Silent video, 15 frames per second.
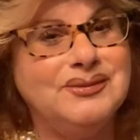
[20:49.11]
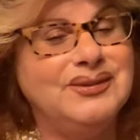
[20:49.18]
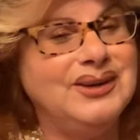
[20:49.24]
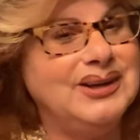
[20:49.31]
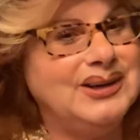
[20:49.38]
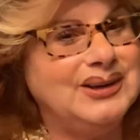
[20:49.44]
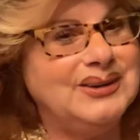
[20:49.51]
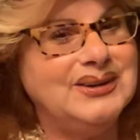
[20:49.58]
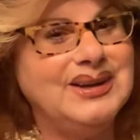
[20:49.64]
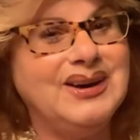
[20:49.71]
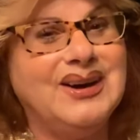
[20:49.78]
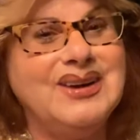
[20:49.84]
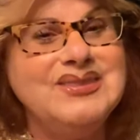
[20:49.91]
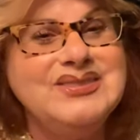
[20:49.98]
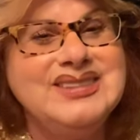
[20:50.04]
very
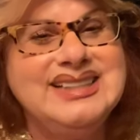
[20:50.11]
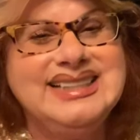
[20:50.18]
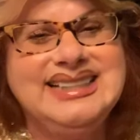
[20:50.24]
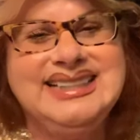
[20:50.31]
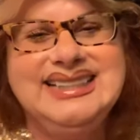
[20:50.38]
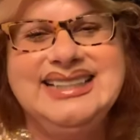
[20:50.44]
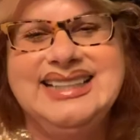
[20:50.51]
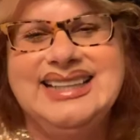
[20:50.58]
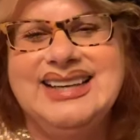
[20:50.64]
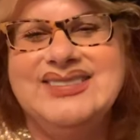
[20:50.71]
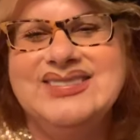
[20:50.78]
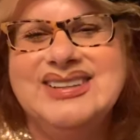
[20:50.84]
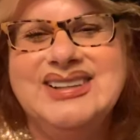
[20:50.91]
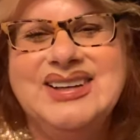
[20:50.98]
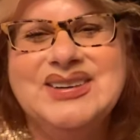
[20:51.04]
often. You
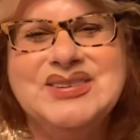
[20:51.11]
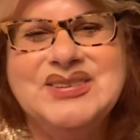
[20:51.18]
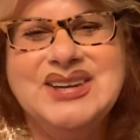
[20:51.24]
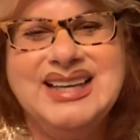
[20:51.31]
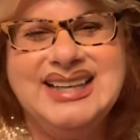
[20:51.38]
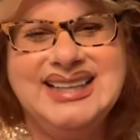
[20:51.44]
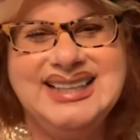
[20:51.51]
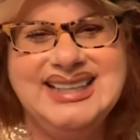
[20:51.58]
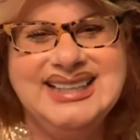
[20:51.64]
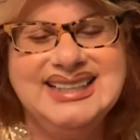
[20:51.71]
never know when.